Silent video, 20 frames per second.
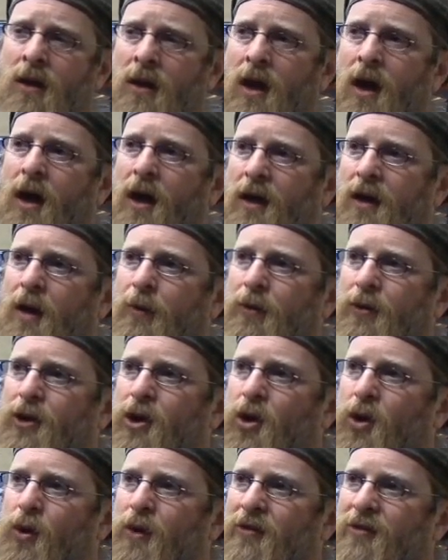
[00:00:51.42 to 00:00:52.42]
Number
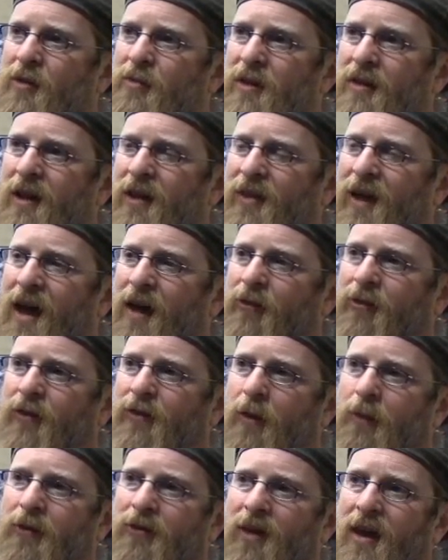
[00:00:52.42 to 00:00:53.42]
two, in something like the House
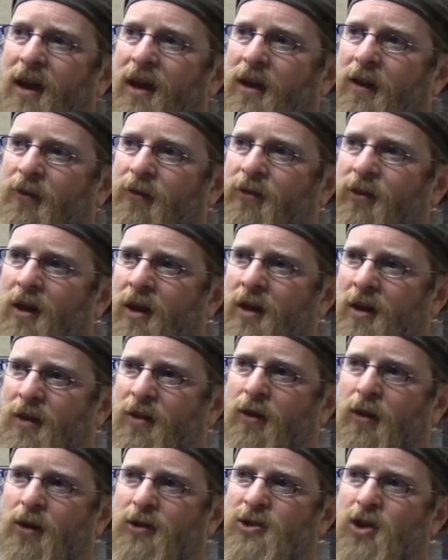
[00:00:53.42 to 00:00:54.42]
of Representatives,
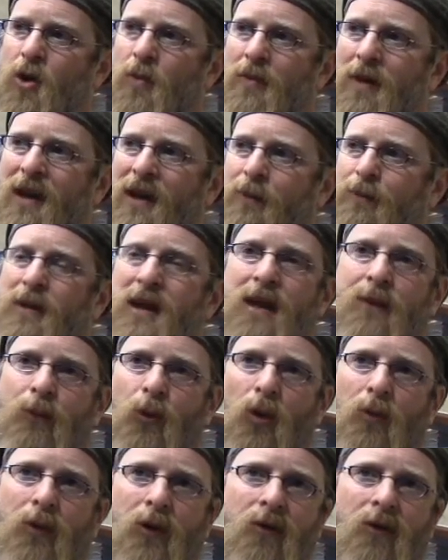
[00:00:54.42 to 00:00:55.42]
there are so many
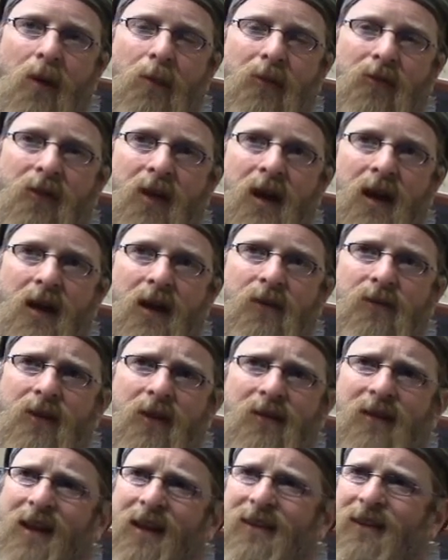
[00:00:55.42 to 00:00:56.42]
people per representative,
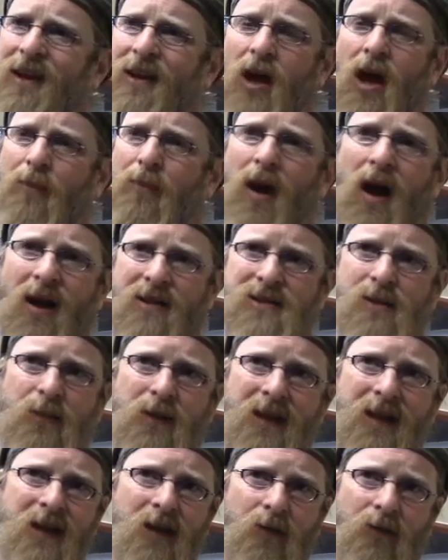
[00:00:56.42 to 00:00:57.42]
it cannot
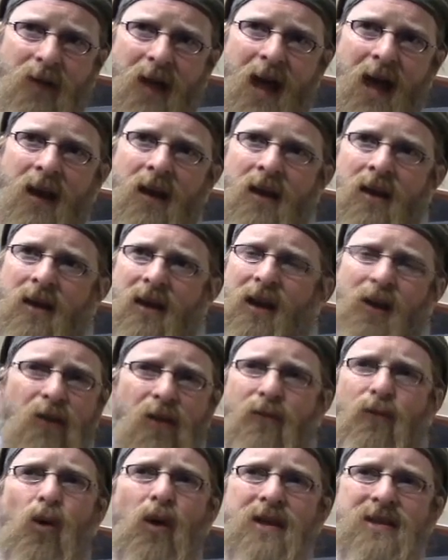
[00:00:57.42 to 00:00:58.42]
possibly hear
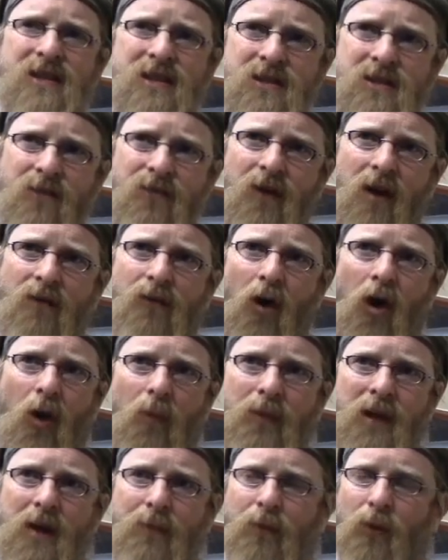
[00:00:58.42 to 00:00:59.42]
the voices of all
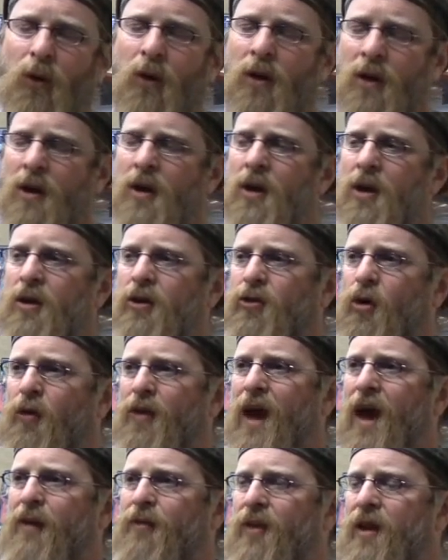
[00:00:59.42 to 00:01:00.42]
people. So
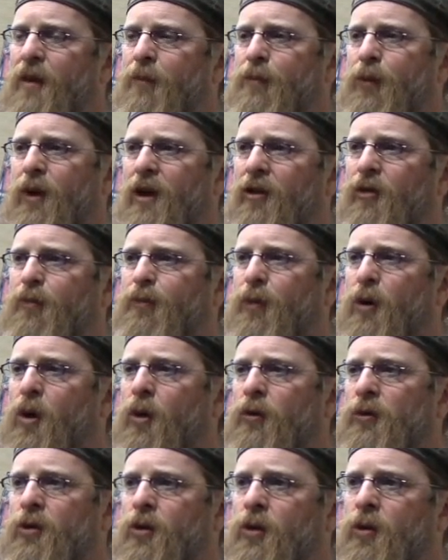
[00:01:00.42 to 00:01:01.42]
that then is
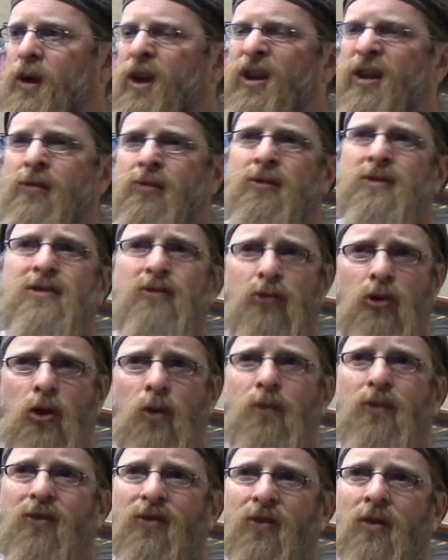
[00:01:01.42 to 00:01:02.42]
prone to interest
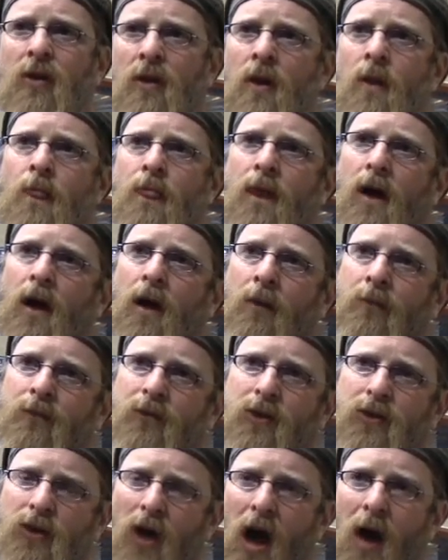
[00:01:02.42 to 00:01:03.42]
groups
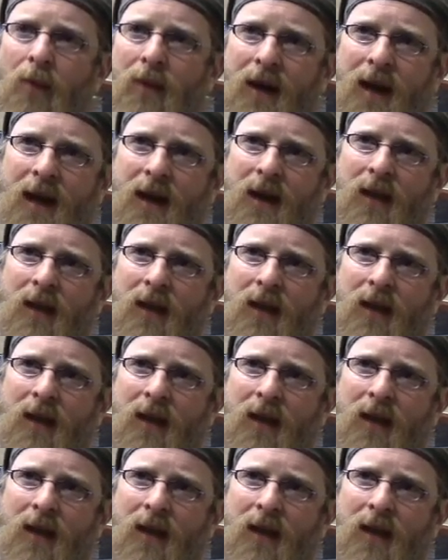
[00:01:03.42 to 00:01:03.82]
to dominate,